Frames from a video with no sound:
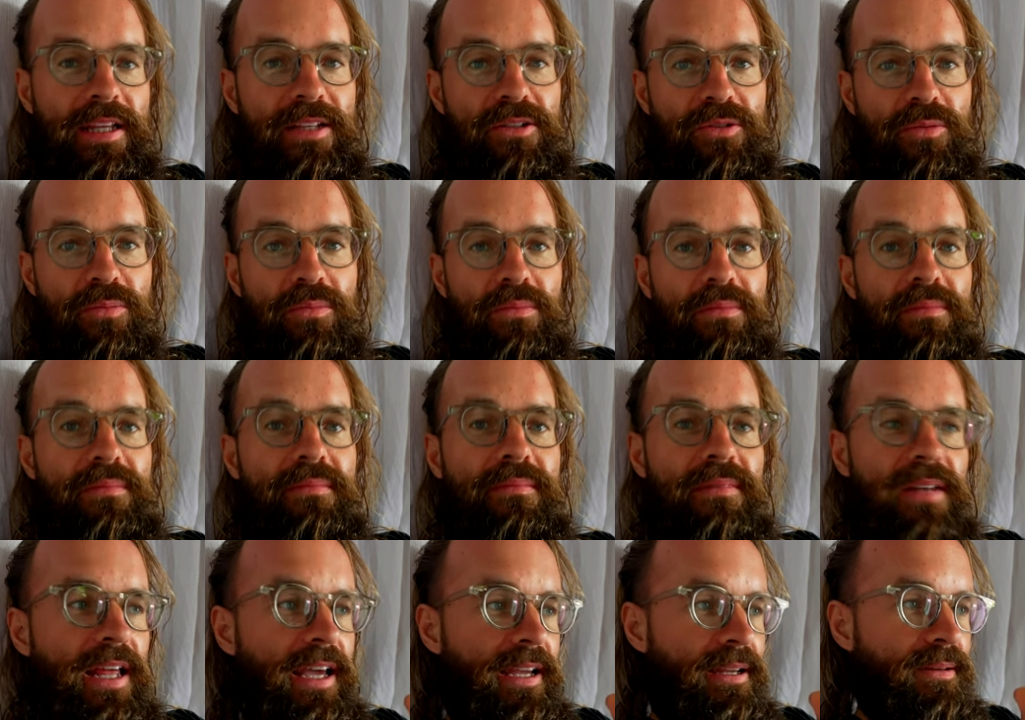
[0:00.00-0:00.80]
to
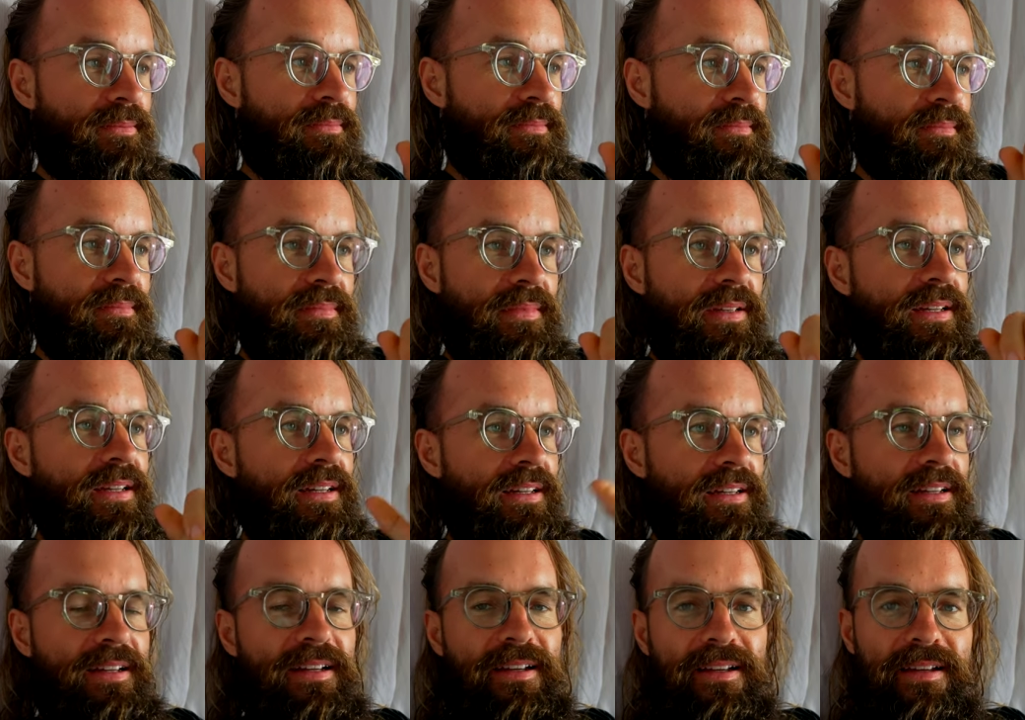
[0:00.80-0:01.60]
like
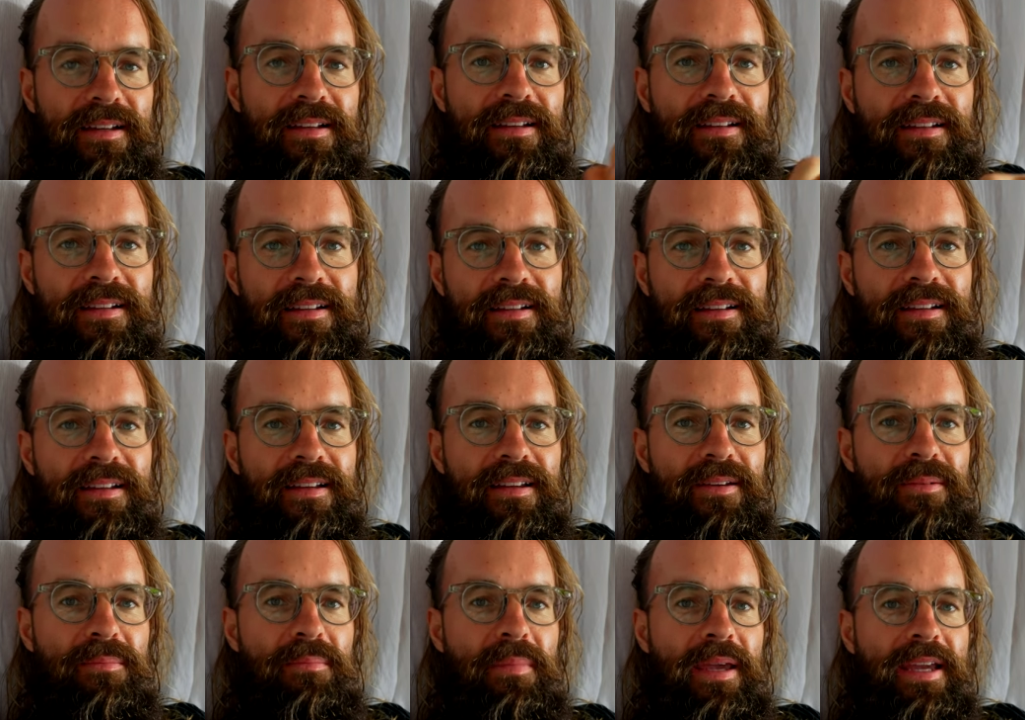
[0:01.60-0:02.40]

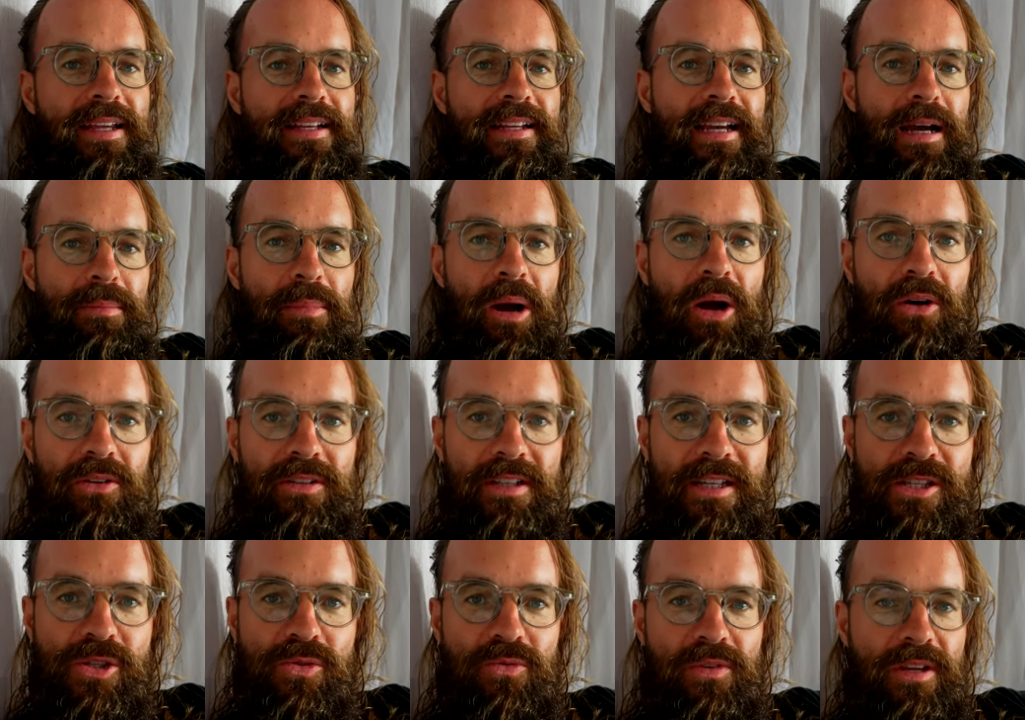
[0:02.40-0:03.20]
make it come out
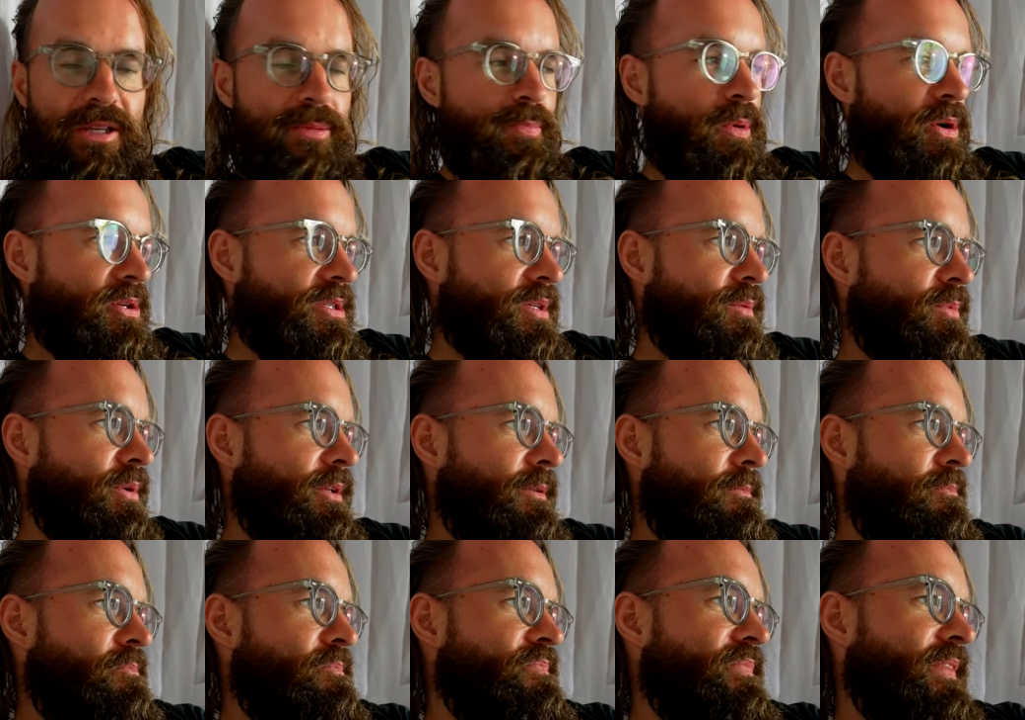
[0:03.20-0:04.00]
as soon as
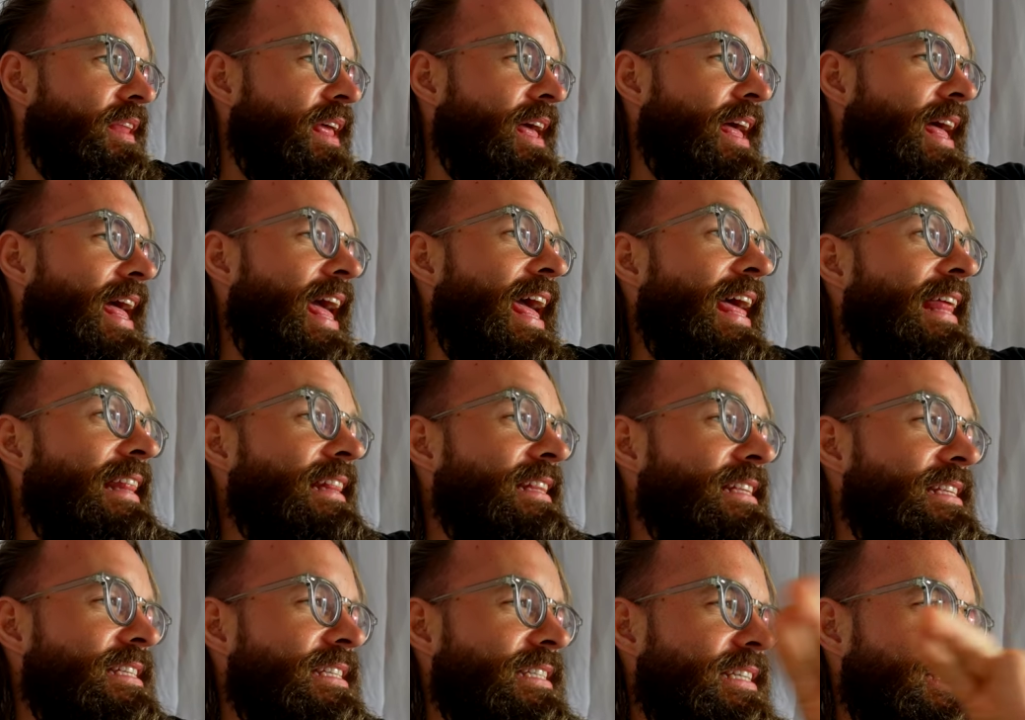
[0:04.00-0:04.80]
possible.
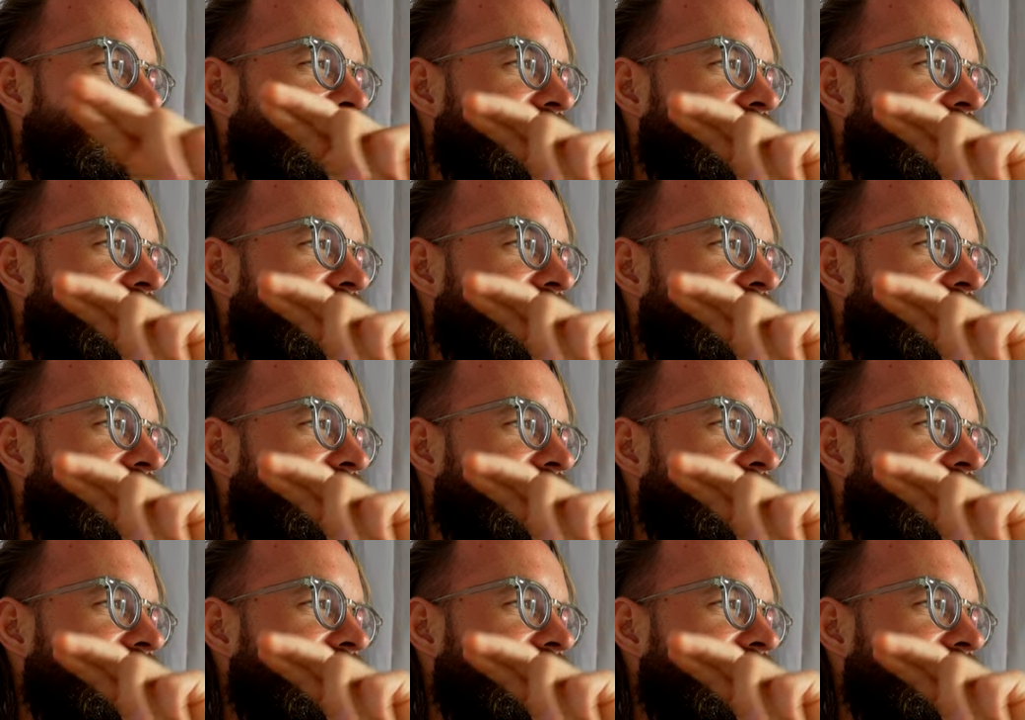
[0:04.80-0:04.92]
And